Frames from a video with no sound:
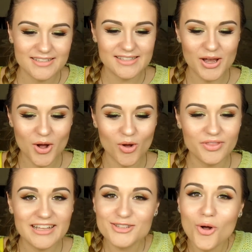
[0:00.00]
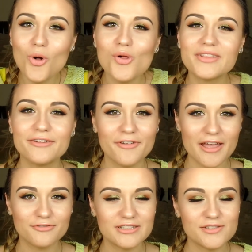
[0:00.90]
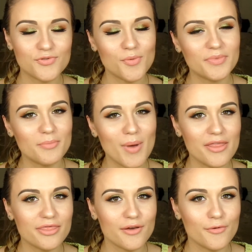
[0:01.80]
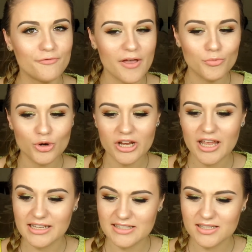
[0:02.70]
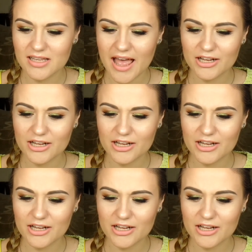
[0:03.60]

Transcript: So that's all the favorites from the month of February. It's